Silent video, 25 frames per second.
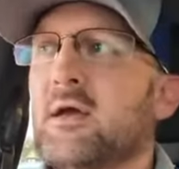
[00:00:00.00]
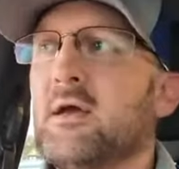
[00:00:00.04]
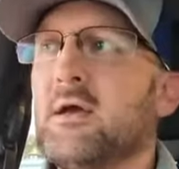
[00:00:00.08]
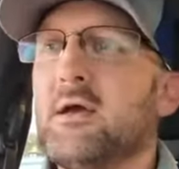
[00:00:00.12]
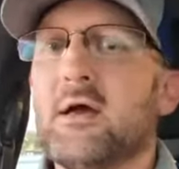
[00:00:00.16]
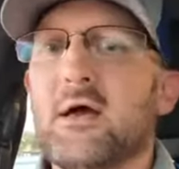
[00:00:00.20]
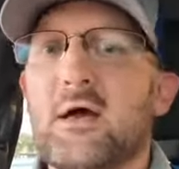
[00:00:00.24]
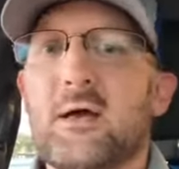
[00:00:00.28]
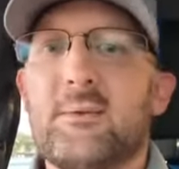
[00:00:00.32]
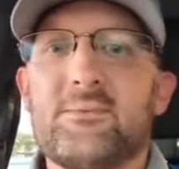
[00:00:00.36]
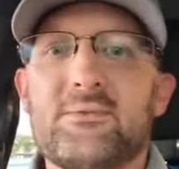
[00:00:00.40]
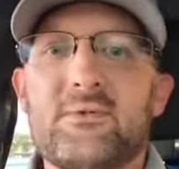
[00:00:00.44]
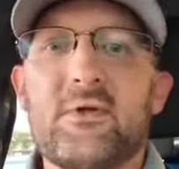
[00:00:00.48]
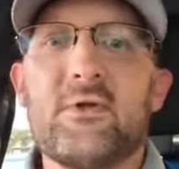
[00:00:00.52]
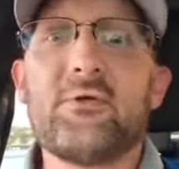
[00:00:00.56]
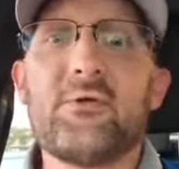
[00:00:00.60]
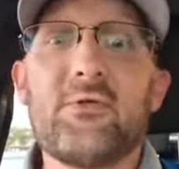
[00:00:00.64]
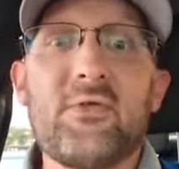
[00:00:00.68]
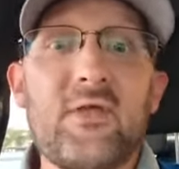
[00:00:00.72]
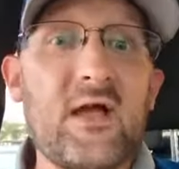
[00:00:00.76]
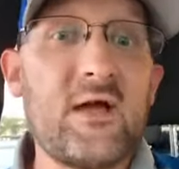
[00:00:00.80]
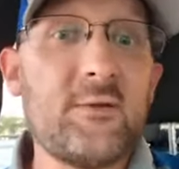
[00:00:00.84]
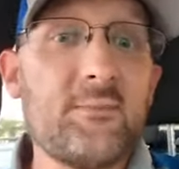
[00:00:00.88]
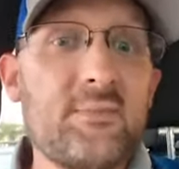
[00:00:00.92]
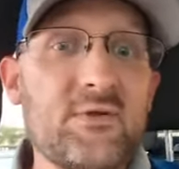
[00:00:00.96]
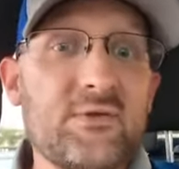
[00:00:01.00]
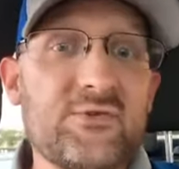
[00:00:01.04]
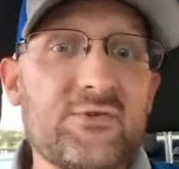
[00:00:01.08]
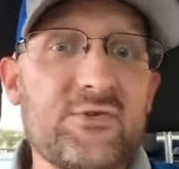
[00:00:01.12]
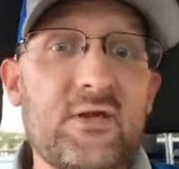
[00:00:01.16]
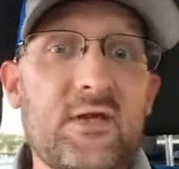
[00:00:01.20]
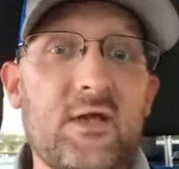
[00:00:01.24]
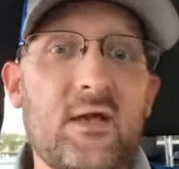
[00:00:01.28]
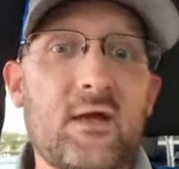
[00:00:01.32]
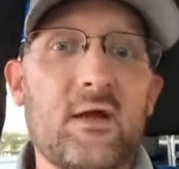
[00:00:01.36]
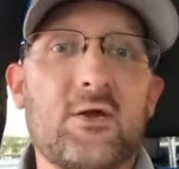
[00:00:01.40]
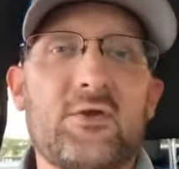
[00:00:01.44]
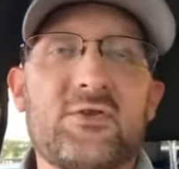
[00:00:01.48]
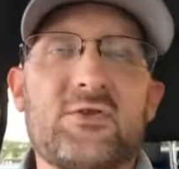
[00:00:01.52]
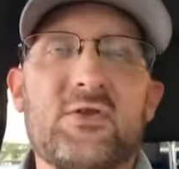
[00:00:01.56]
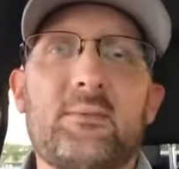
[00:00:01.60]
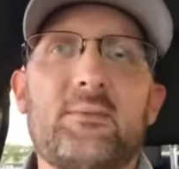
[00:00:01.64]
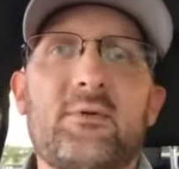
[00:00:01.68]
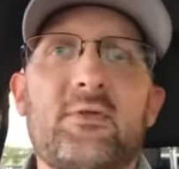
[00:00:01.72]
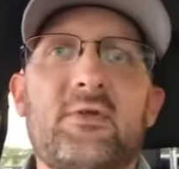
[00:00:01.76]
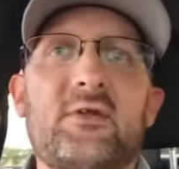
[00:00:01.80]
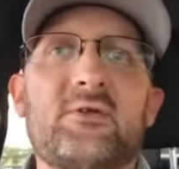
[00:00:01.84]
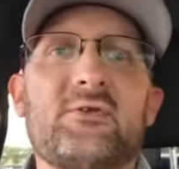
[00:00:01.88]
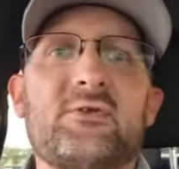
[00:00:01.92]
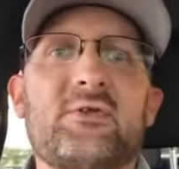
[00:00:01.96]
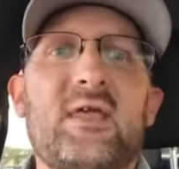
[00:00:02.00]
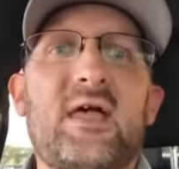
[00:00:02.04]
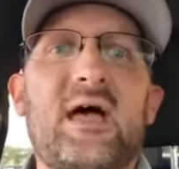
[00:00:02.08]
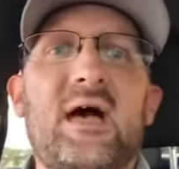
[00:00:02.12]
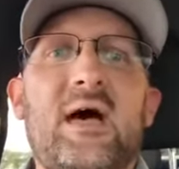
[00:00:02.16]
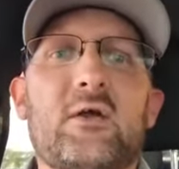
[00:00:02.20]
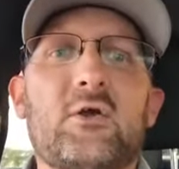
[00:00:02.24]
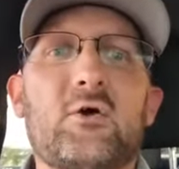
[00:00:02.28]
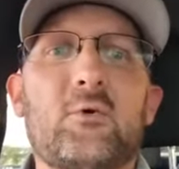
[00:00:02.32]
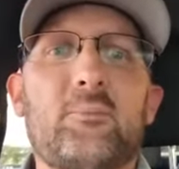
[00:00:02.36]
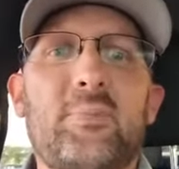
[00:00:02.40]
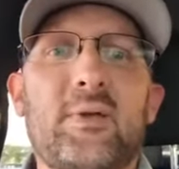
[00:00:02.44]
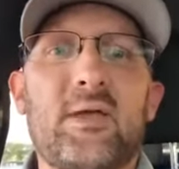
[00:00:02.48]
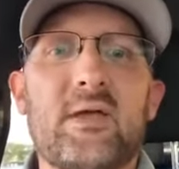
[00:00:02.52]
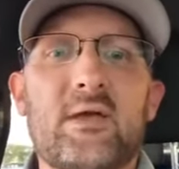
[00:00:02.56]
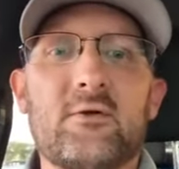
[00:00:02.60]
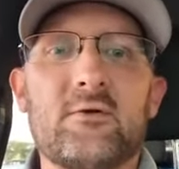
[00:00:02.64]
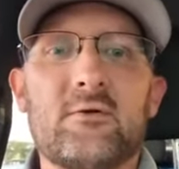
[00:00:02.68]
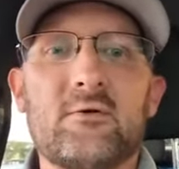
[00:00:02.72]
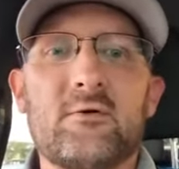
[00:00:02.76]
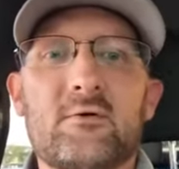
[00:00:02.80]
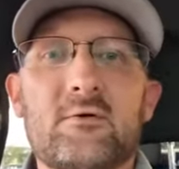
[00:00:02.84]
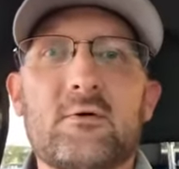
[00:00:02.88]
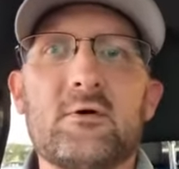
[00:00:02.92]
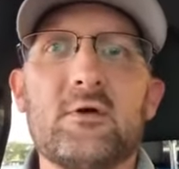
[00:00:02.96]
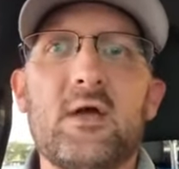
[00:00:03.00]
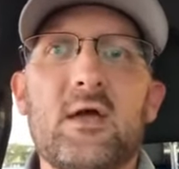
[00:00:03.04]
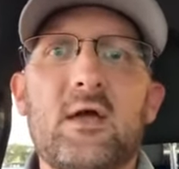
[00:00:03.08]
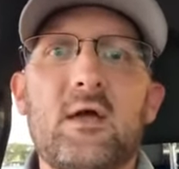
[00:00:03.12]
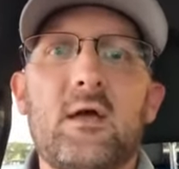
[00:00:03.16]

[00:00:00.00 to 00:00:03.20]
The other thing I've been seeing are some of these cattle panel,